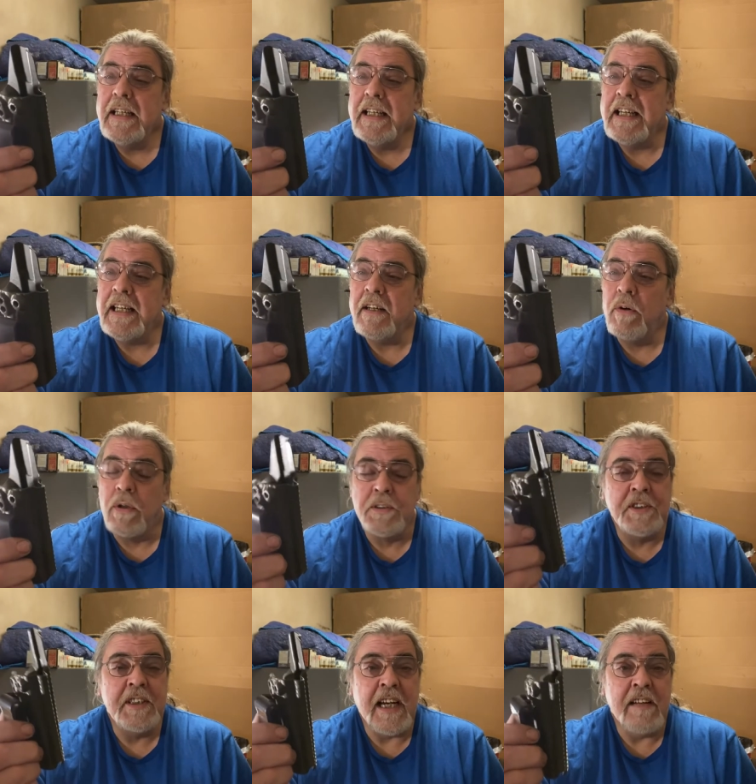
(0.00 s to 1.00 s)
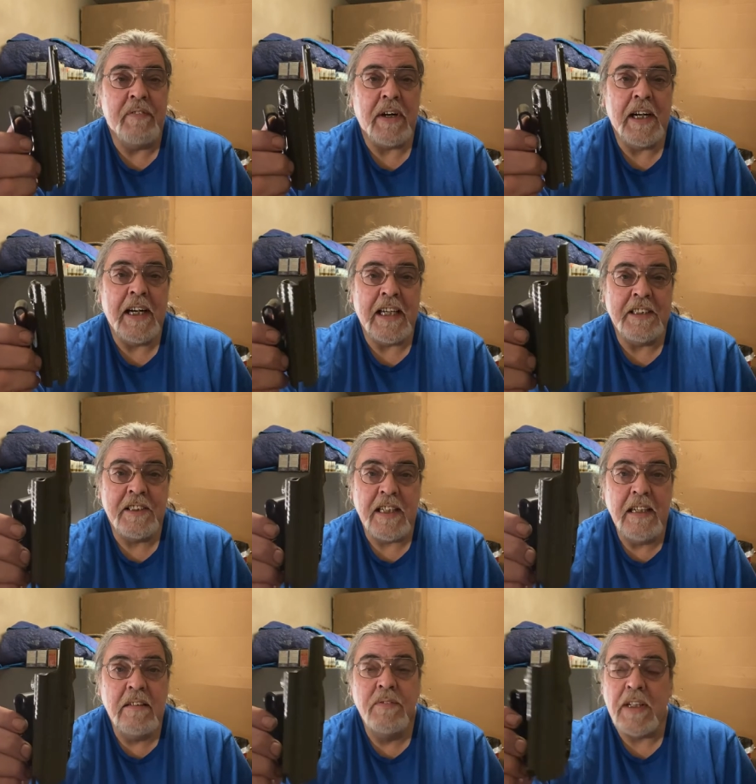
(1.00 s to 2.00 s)
It holds the gun very
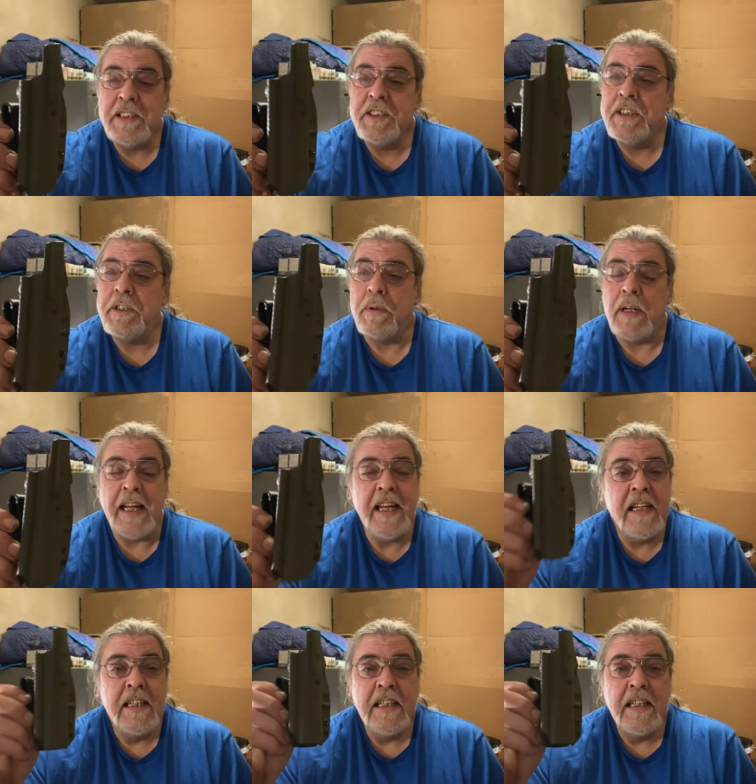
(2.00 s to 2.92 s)
nicely, very securely.